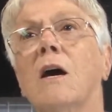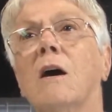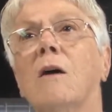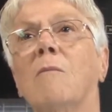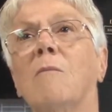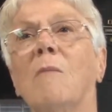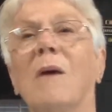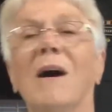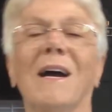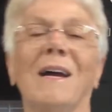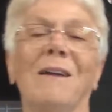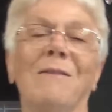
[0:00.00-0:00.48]

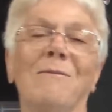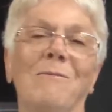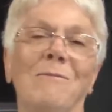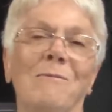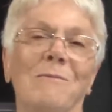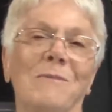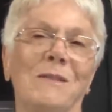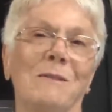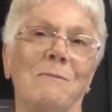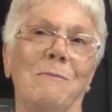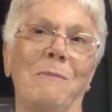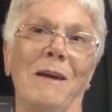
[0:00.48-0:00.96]
mine
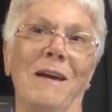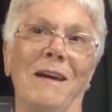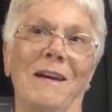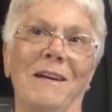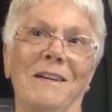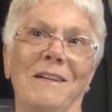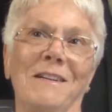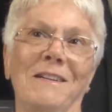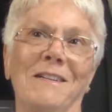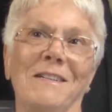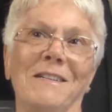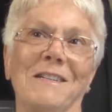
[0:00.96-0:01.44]

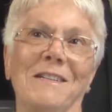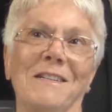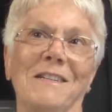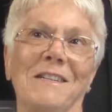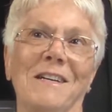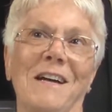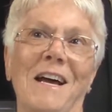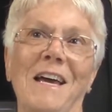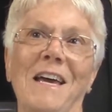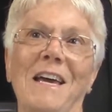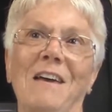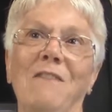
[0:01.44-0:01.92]
Spanish.
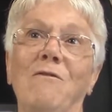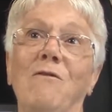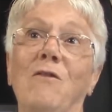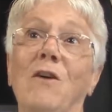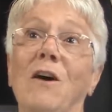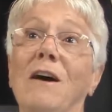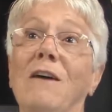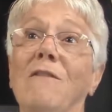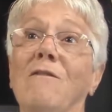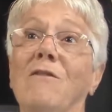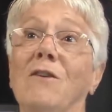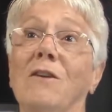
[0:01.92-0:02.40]
I had
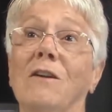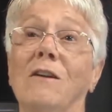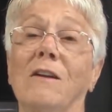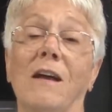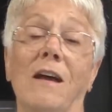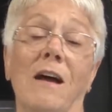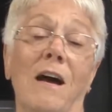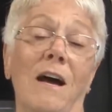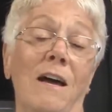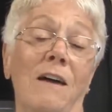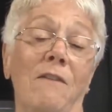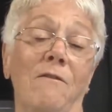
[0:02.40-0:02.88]

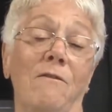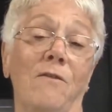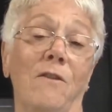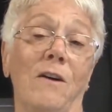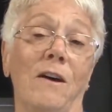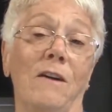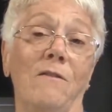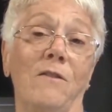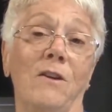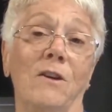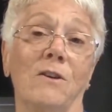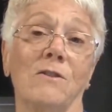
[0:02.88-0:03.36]

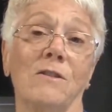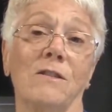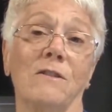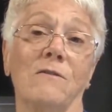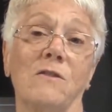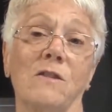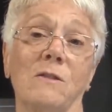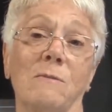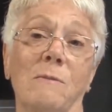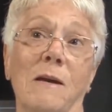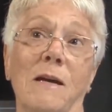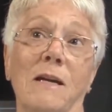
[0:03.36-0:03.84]
5 years of
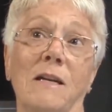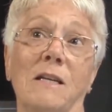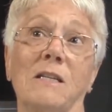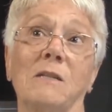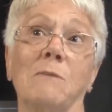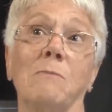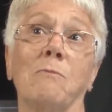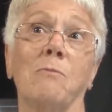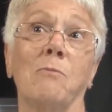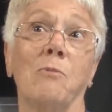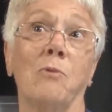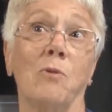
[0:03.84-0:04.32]

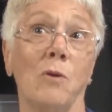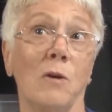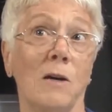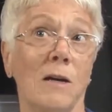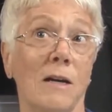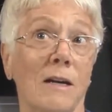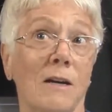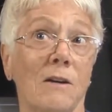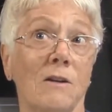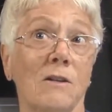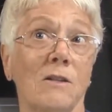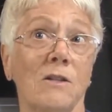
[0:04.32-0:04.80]
Spanish
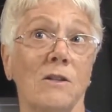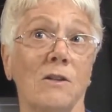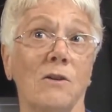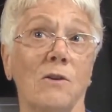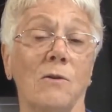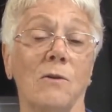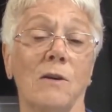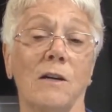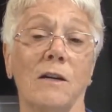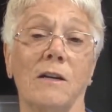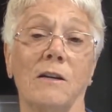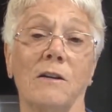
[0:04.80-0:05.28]
prior to
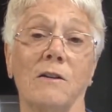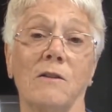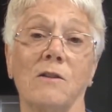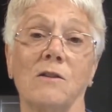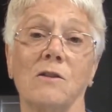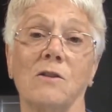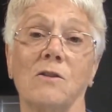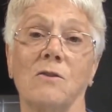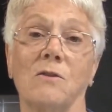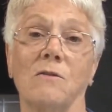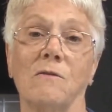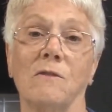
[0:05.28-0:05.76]
going into the
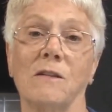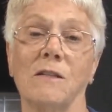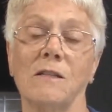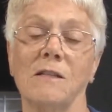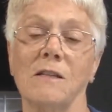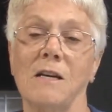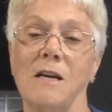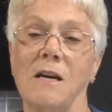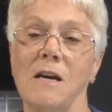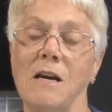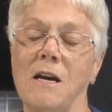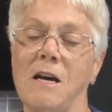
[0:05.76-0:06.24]
service,